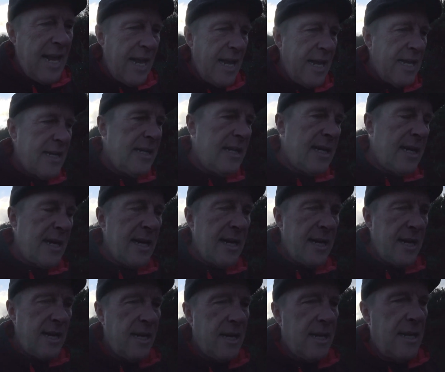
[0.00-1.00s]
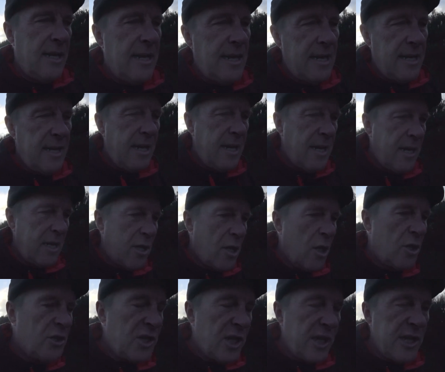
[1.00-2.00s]
and
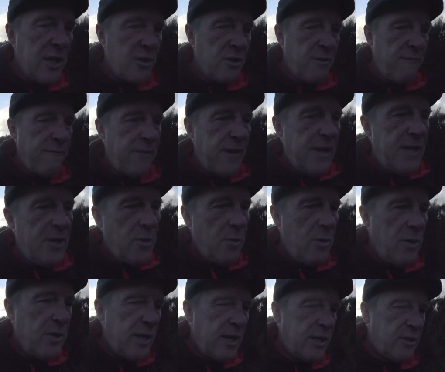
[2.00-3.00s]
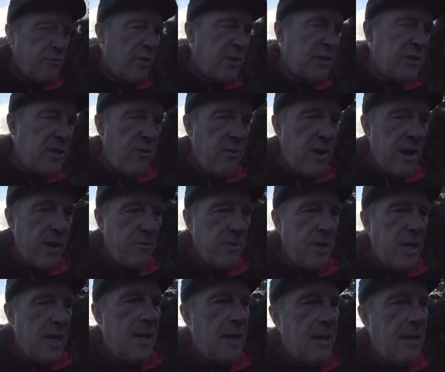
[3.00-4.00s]
constantly on your feet doing things, rushing around.